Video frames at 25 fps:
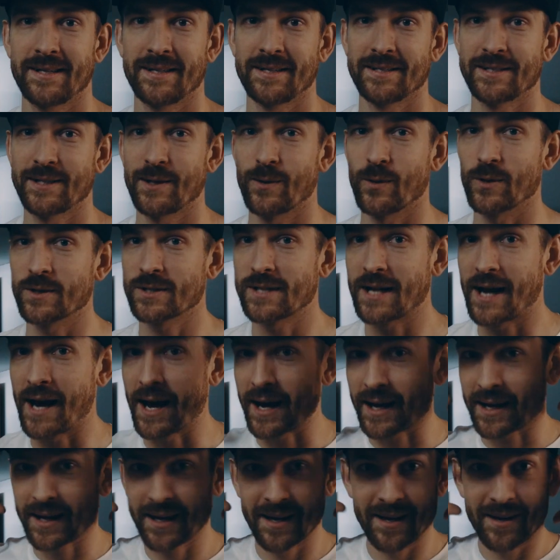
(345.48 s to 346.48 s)
She was
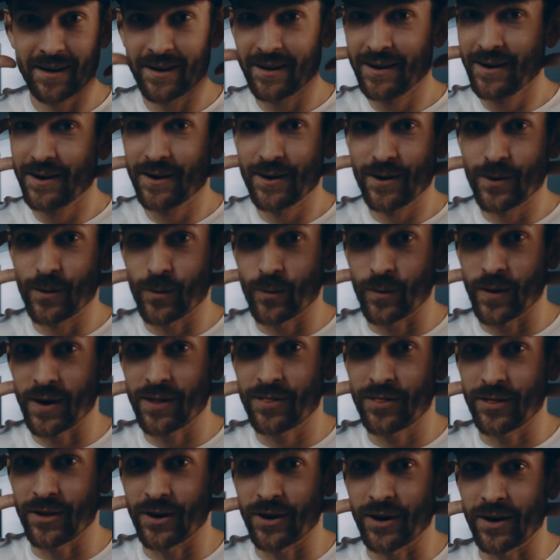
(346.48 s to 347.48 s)
like
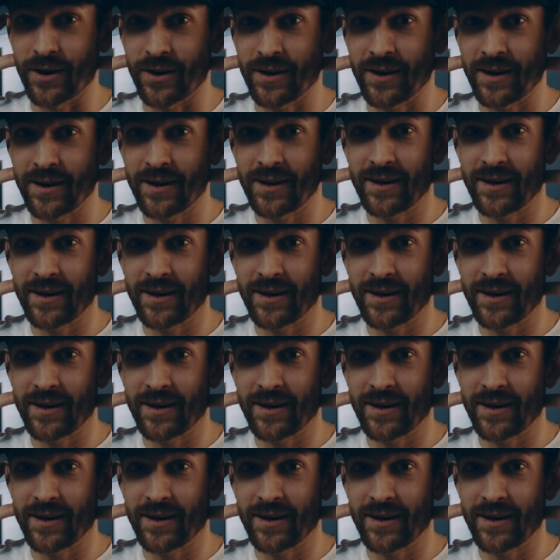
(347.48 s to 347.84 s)
with the